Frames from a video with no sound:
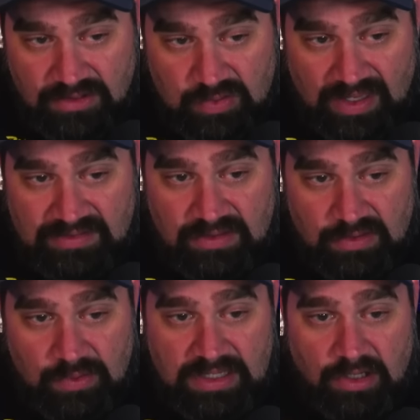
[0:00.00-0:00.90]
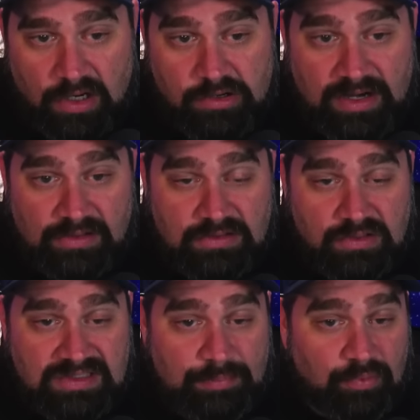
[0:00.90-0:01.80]
In 2003, Garner announced
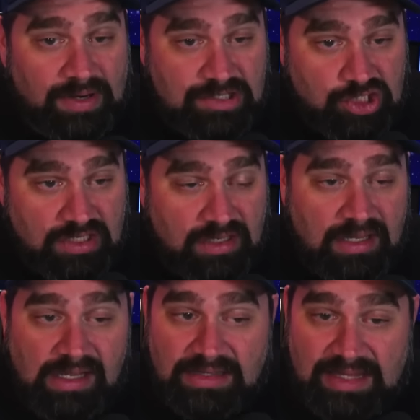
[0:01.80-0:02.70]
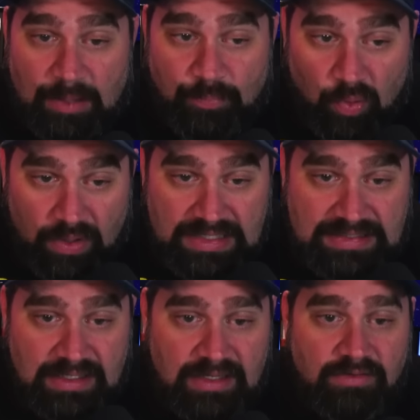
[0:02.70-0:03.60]
her separation at that
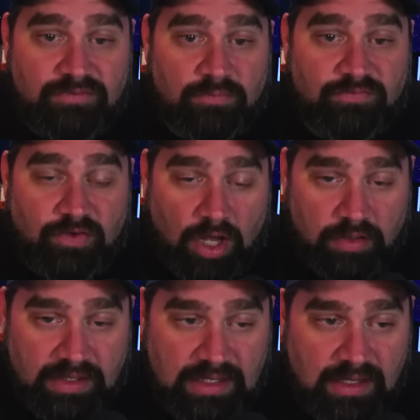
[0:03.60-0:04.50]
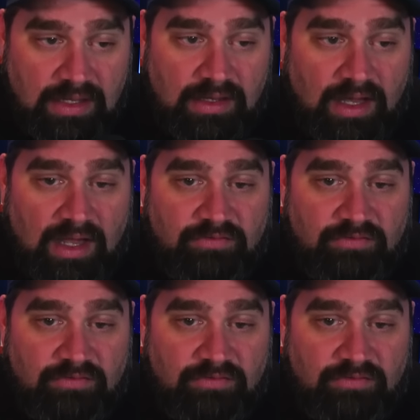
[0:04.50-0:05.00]
point from Foley uh,